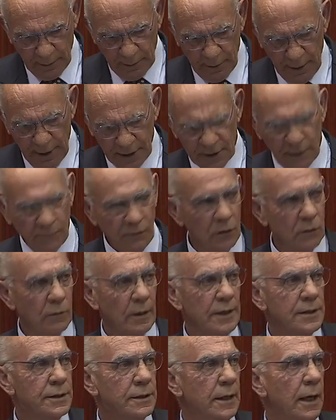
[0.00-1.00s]
as I've
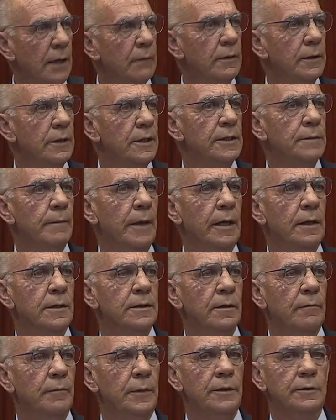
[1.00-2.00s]
always done with these
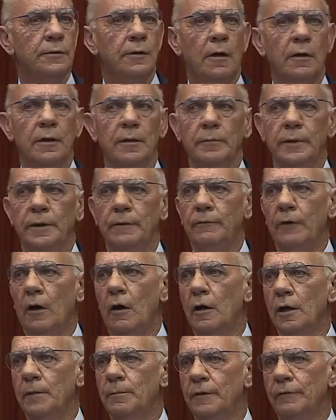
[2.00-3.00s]
matters, I've been trying to be
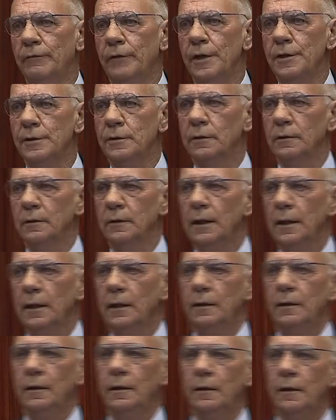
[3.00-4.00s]
highly professional,
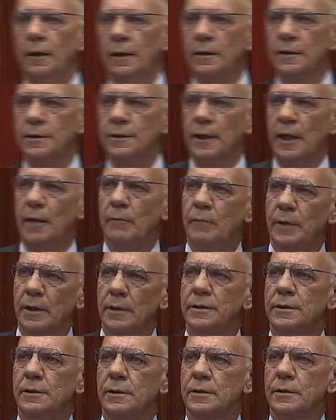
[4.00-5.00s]
and I understand
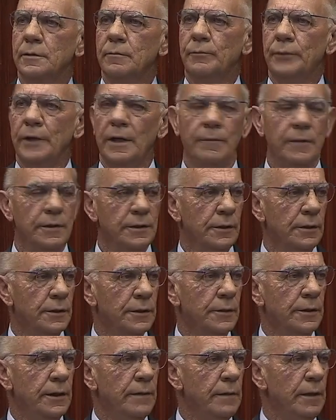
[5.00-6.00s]
ministers and premiers are
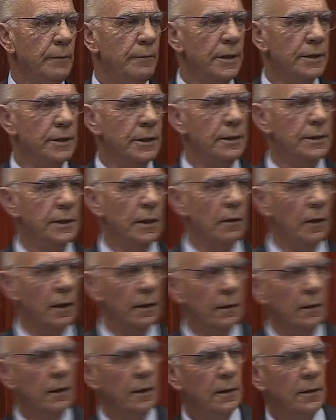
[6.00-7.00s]
extremely busy, so I
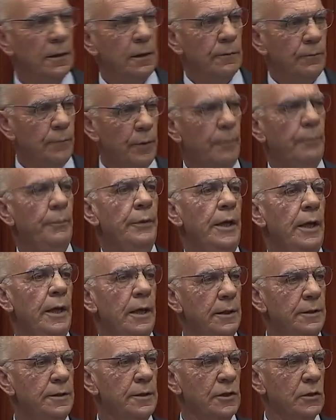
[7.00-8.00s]

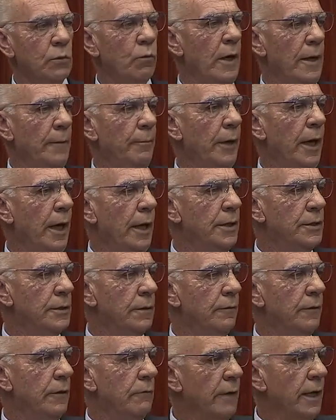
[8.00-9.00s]
prepared just one pager
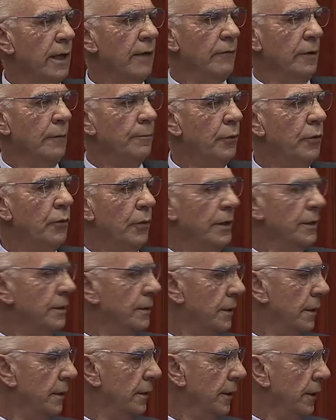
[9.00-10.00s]
of the relevant points
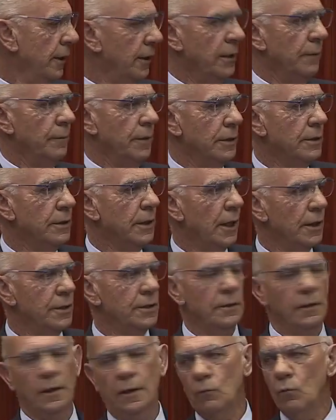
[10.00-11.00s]
that needed to be
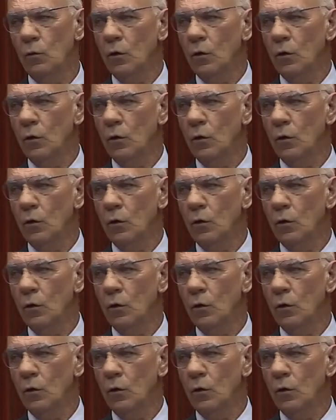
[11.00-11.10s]
discussed and